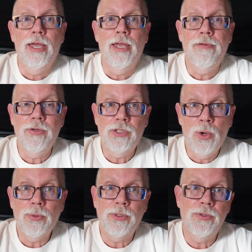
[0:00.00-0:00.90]
If you
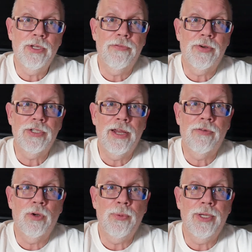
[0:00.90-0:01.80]
don't use it for
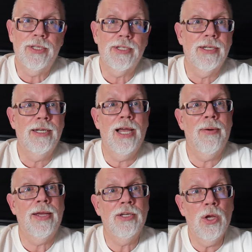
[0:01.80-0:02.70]
several weeks,
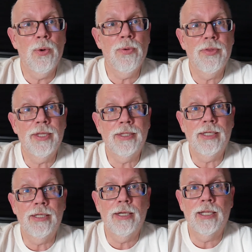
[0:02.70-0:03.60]
now I know that
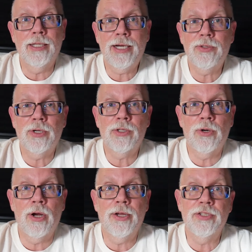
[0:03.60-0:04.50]
the electric
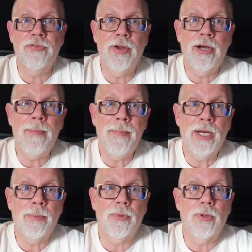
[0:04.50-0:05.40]
draw is very
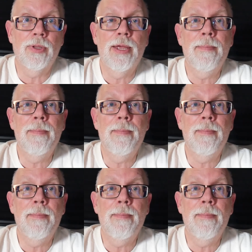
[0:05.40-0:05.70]
minimal,